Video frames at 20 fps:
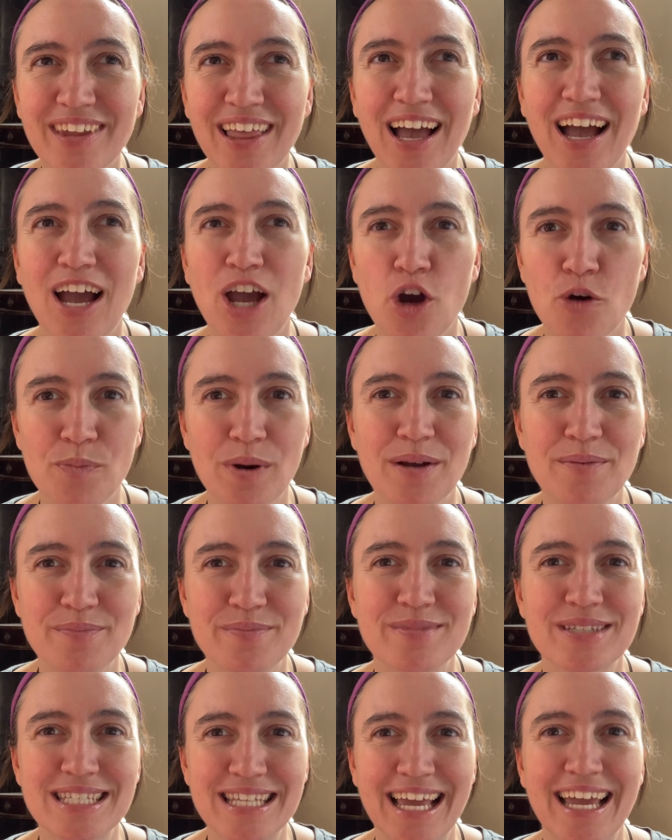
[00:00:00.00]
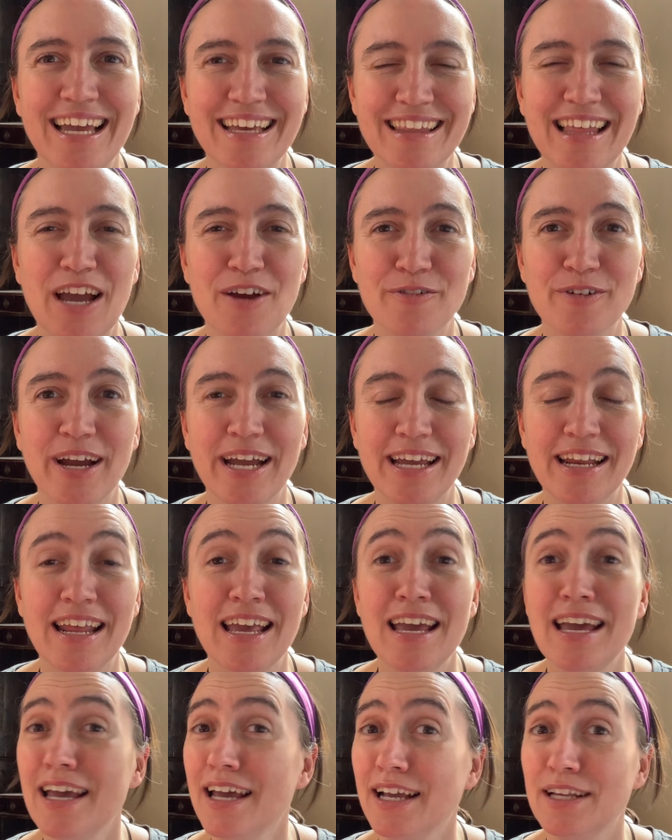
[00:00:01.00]
I hope I'm saying that right.
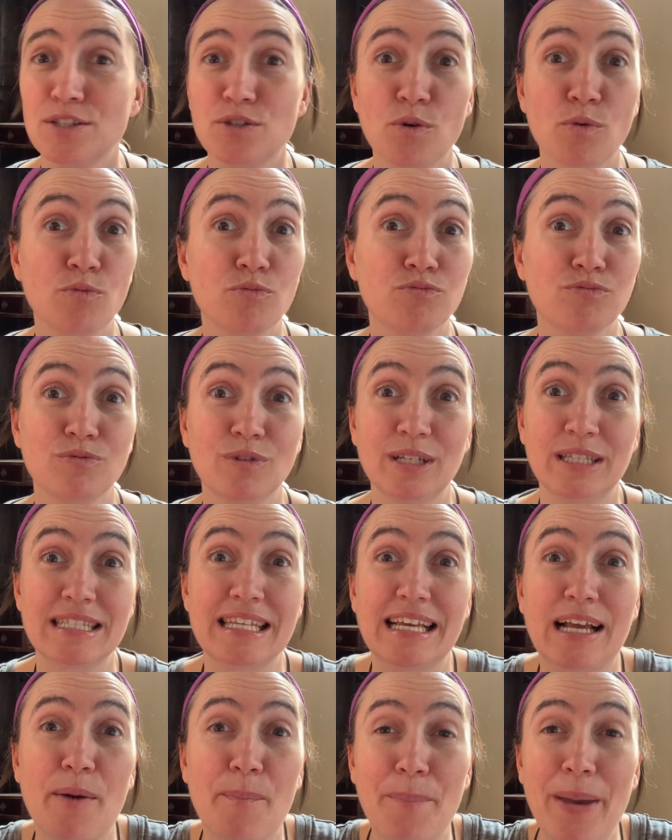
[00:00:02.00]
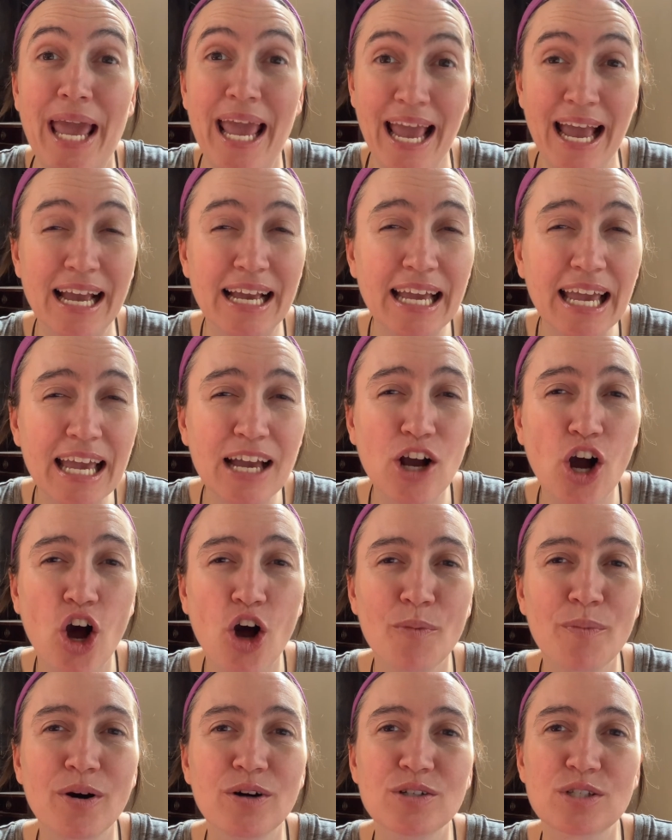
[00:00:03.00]
It's like a pancake
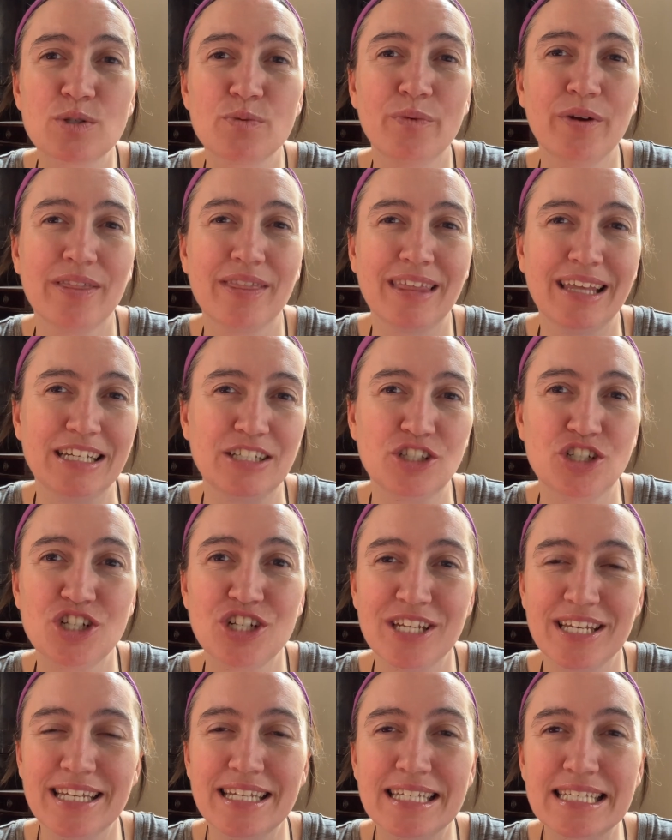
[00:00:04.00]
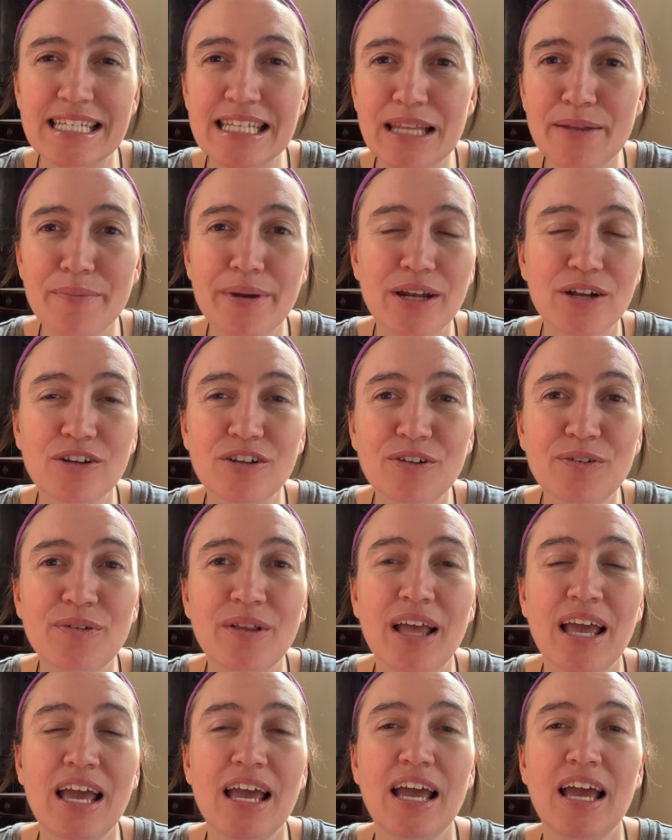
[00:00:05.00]
almost with cheese in the middle
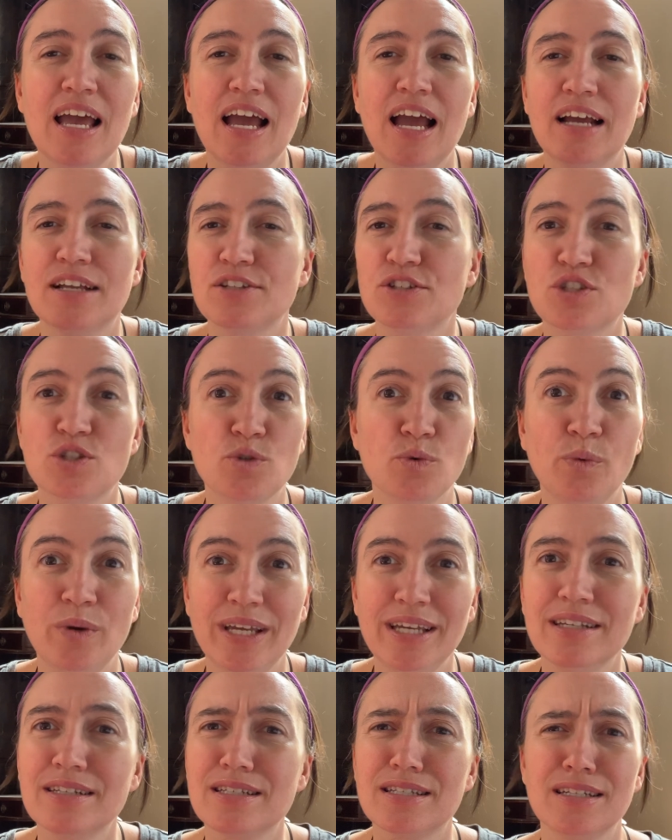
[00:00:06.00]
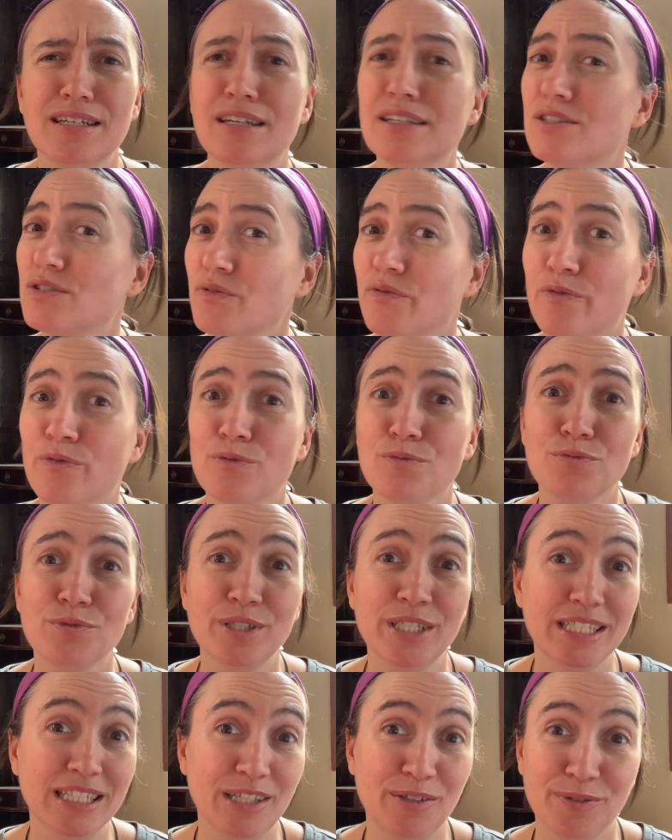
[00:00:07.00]
and sweet. It's
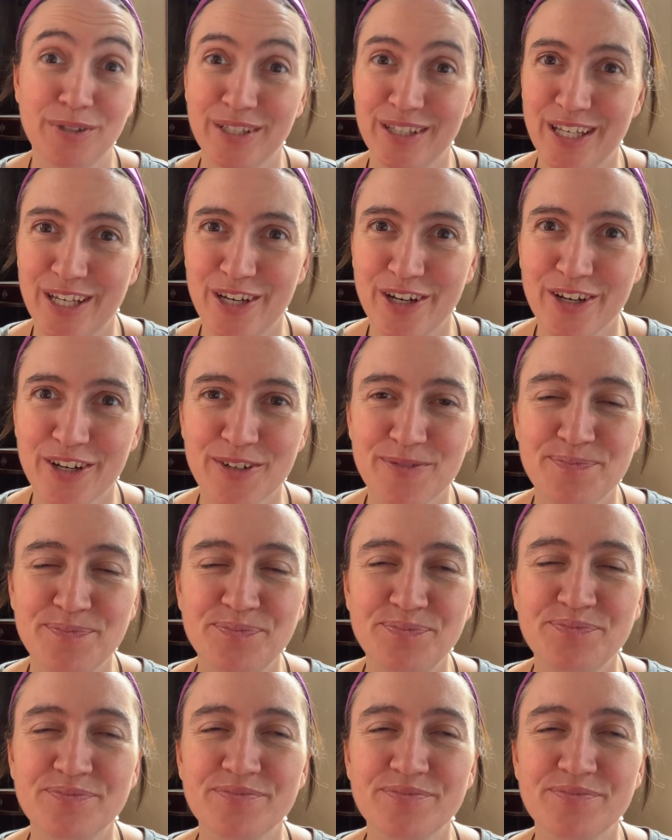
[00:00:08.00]
really, really good.